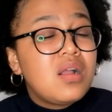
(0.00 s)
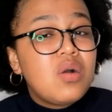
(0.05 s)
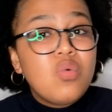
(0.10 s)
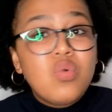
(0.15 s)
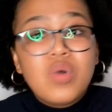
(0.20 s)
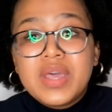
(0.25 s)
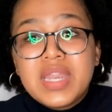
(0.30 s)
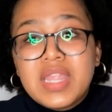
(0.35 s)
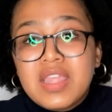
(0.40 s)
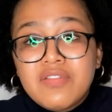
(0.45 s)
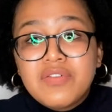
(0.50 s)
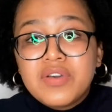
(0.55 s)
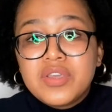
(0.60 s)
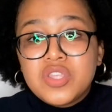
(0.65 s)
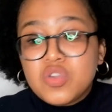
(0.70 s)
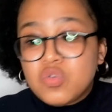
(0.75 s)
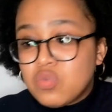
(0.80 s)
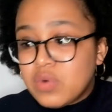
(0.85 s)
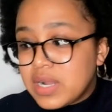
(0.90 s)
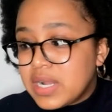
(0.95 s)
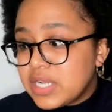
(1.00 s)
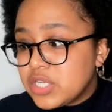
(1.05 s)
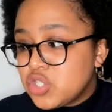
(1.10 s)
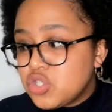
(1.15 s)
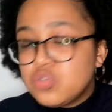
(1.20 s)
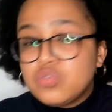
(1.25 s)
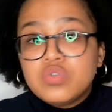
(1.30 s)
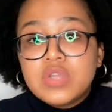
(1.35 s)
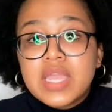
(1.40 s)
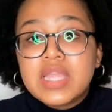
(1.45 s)
whatever you
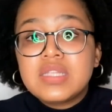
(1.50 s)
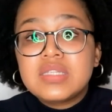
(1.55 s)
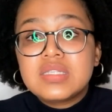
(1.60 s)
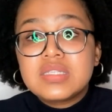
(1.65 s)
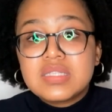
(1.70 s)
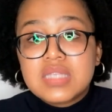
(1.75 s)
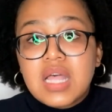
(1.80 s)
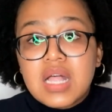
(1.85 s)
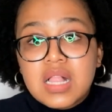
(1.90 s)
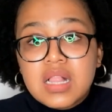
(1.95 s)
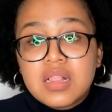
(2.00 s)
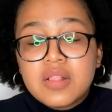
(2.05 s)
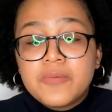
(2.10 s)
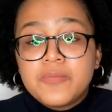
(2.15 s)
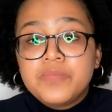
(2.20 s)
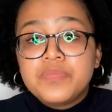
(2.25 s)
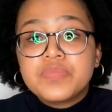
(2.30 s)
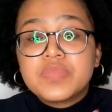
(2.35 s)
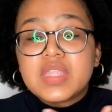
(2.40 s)
want. You can sell